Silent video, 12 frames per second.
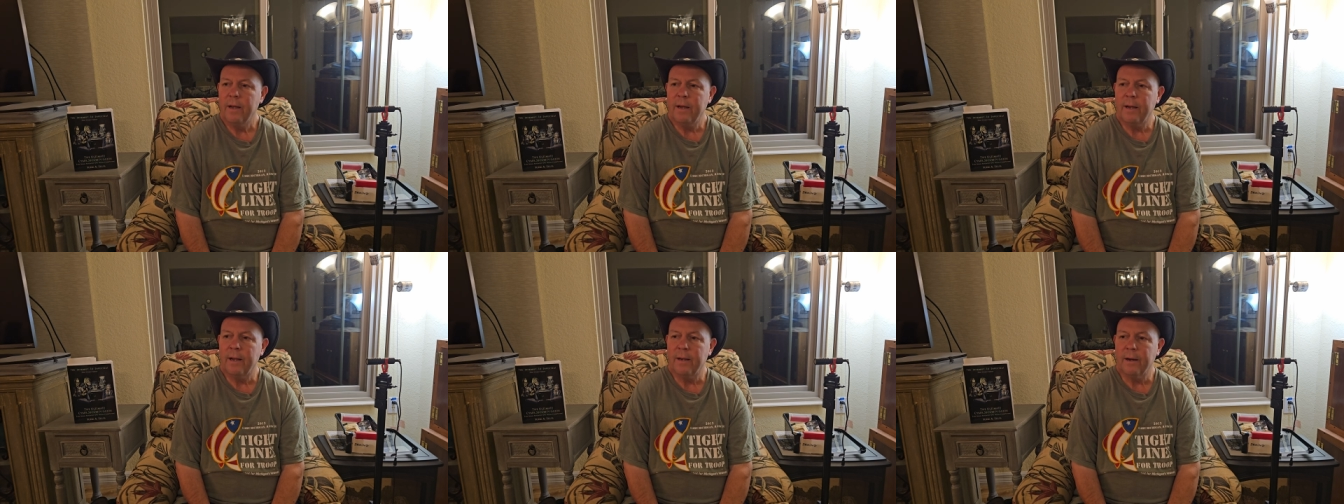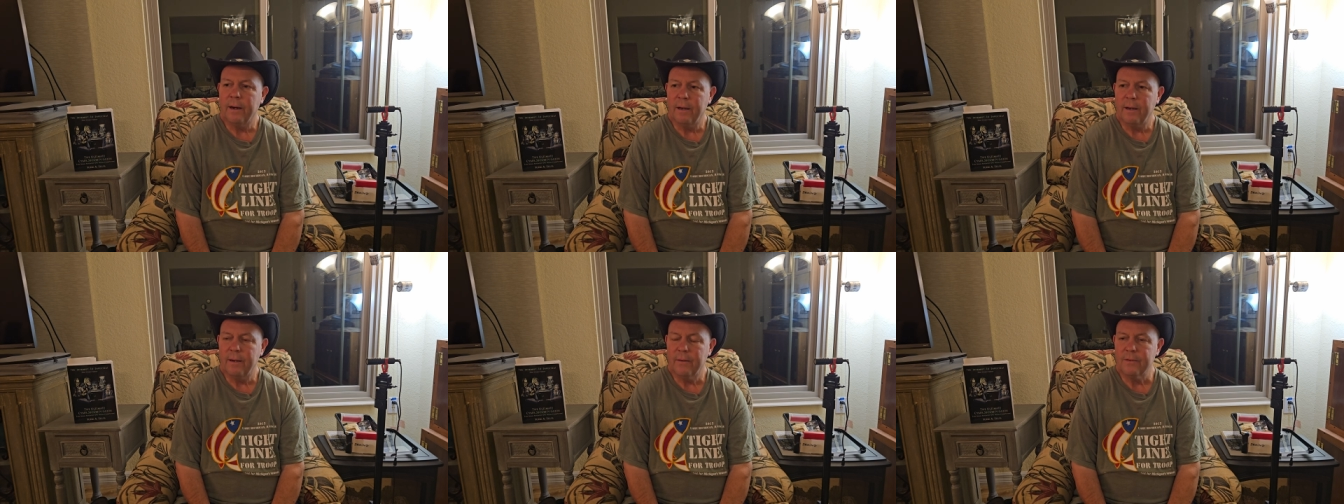And
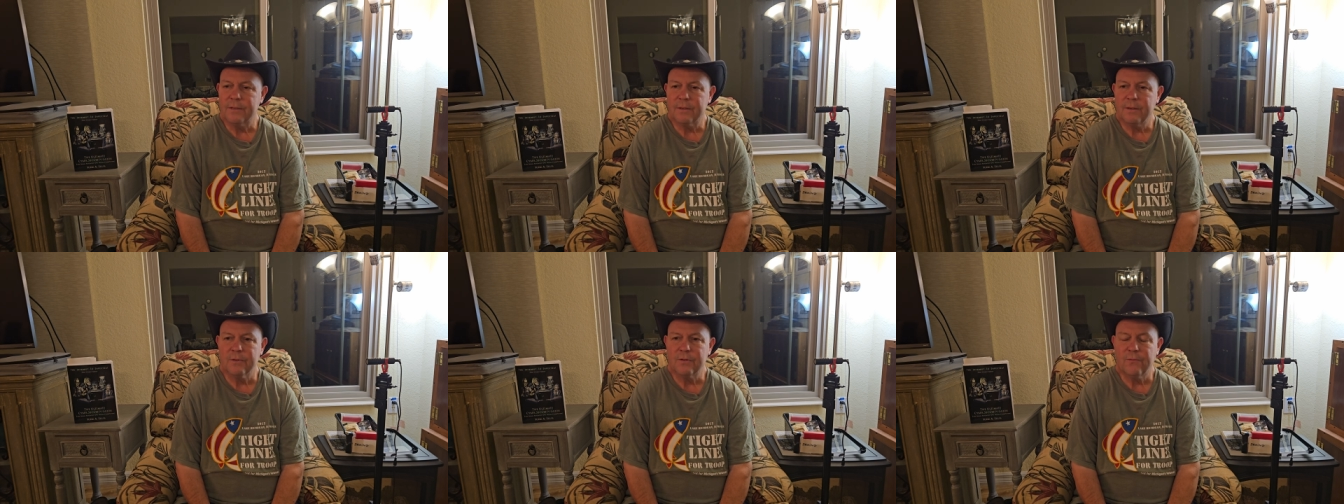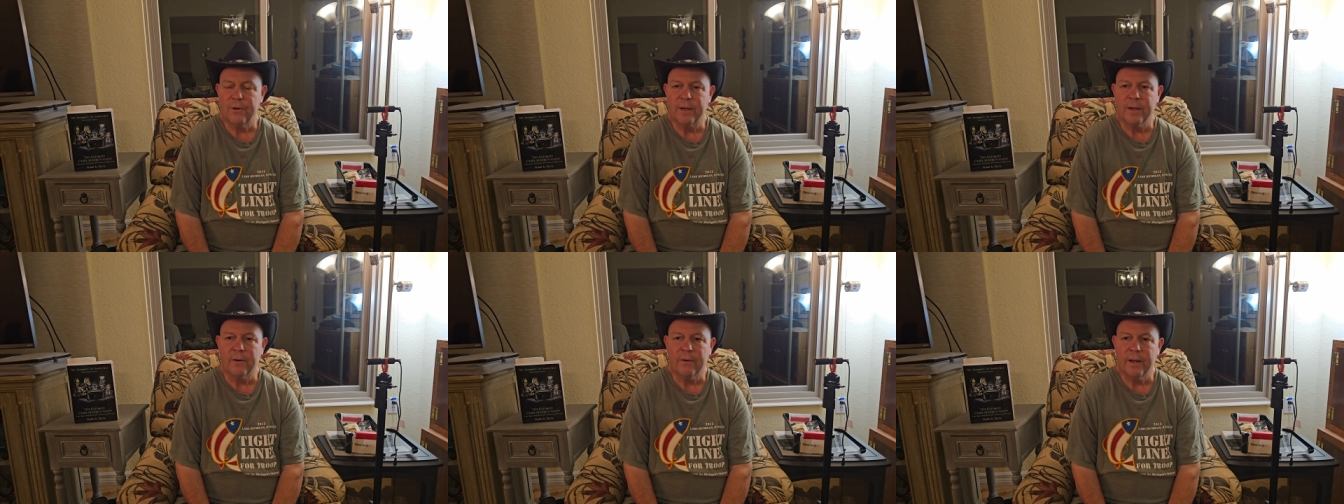it was
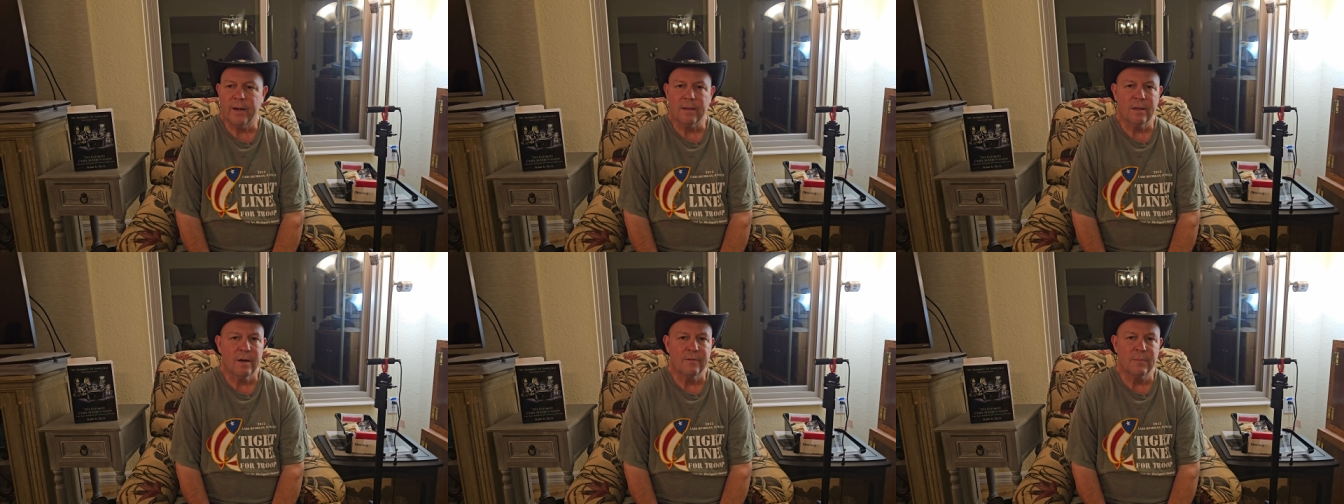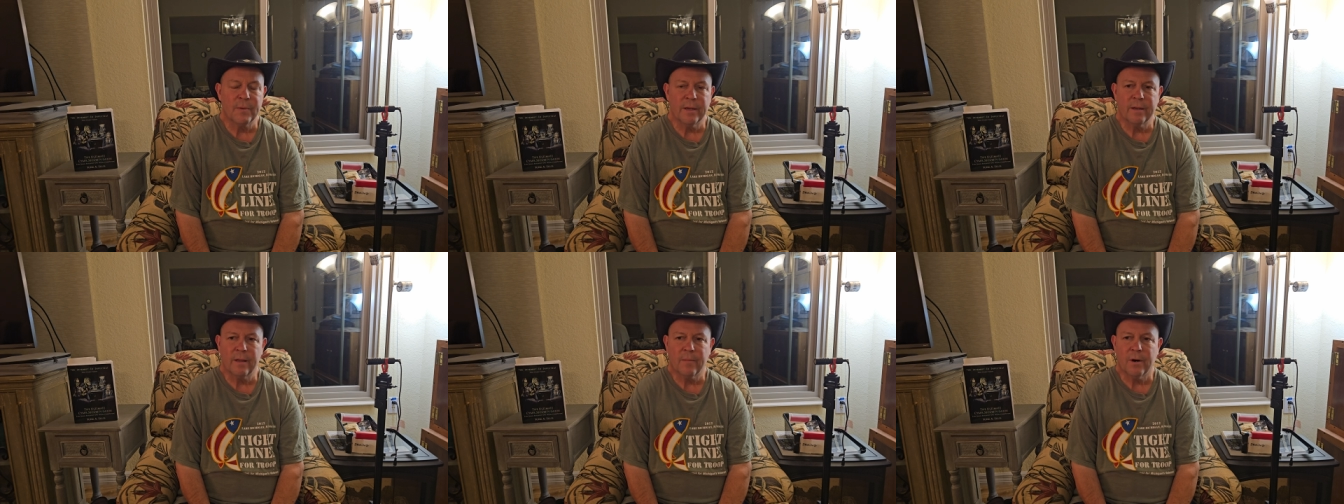freaking great. I loved
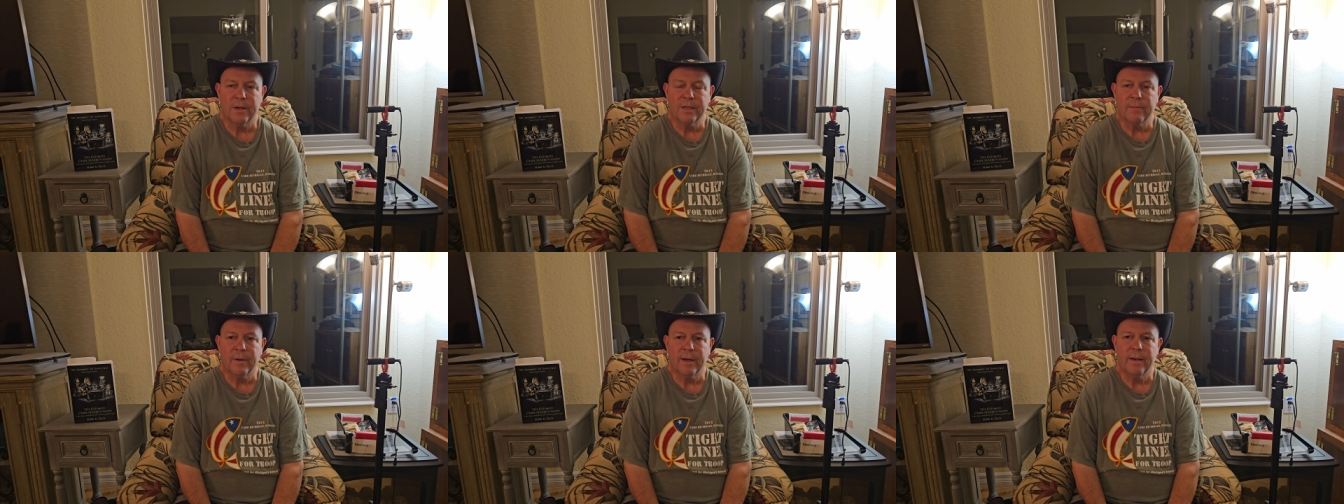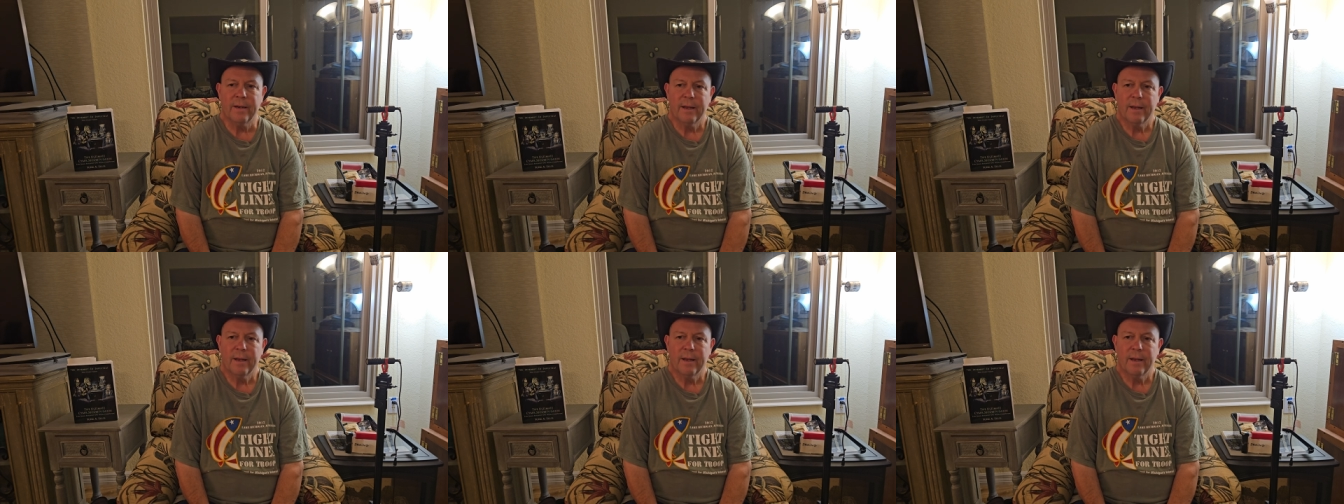being in the marching band.